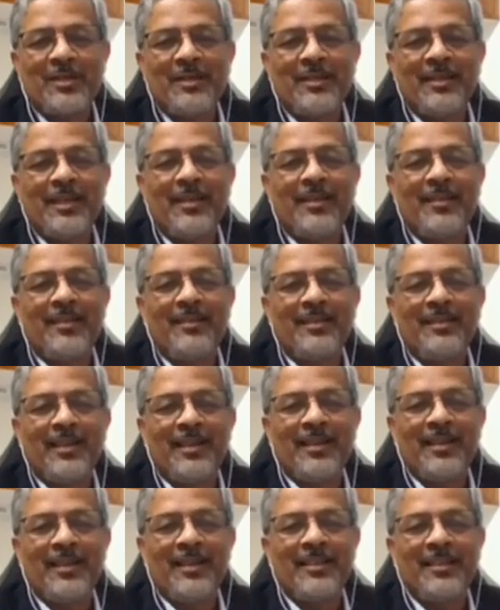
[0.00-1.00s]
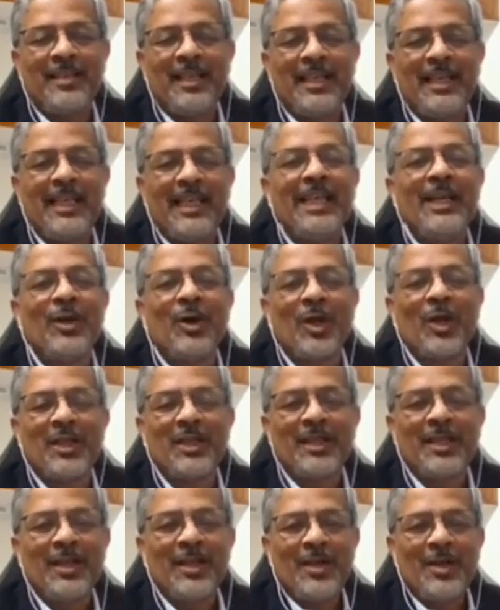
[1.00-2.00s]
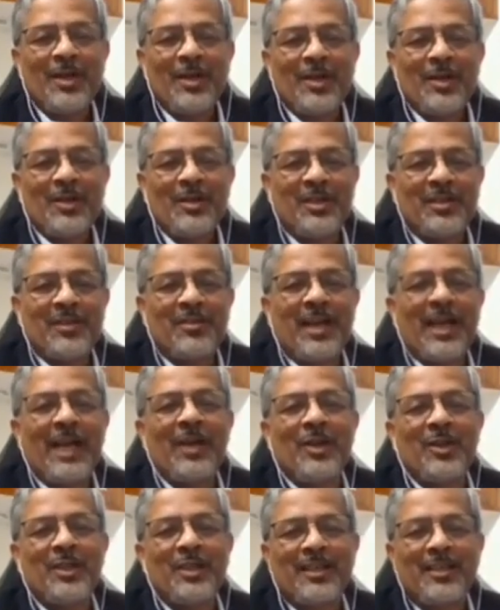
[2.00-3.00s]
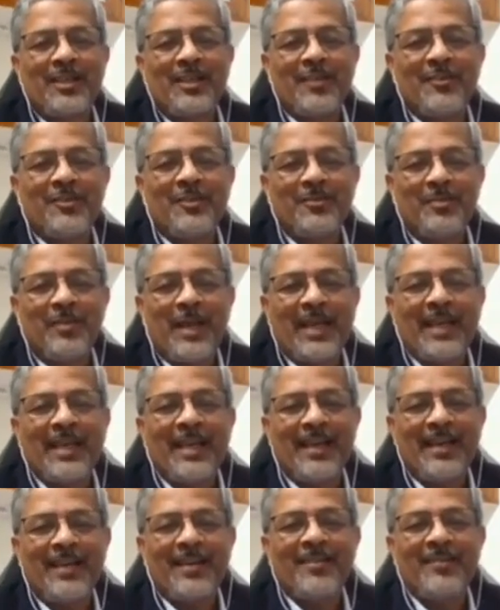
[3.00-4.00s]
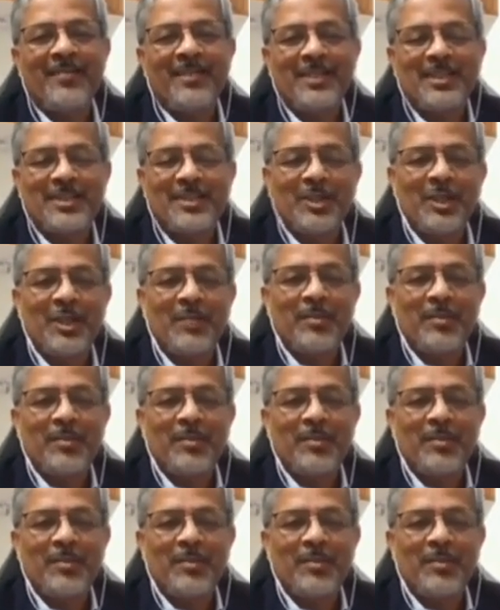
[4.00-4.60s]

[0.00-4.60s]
they lean on or they ride on the curve of Make in India, which is going to be